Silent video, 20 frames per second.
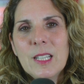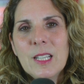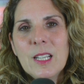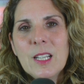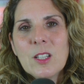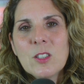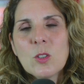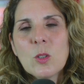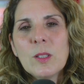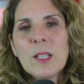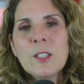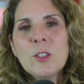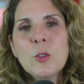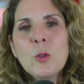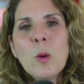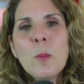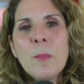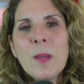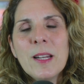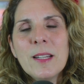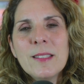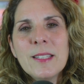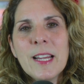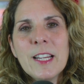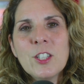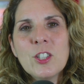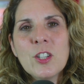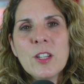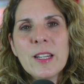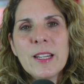So let's do a
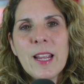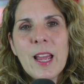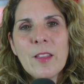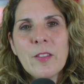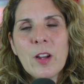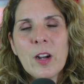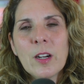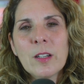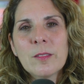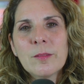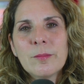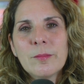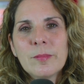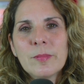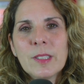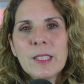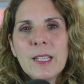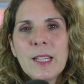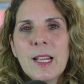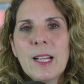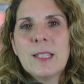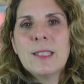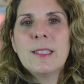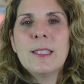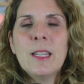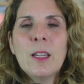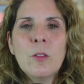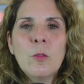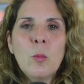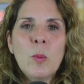meditation together and
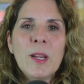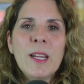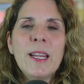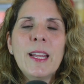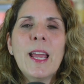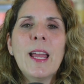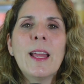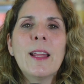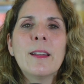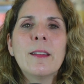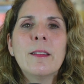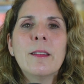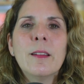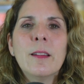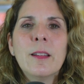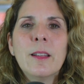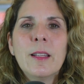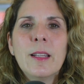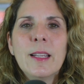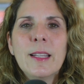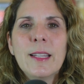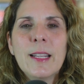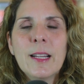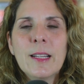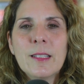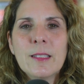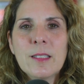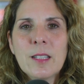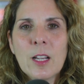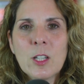see if we can get
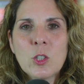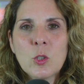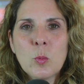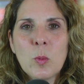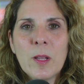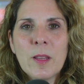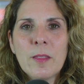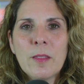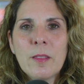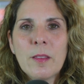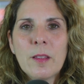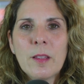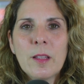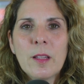in touch with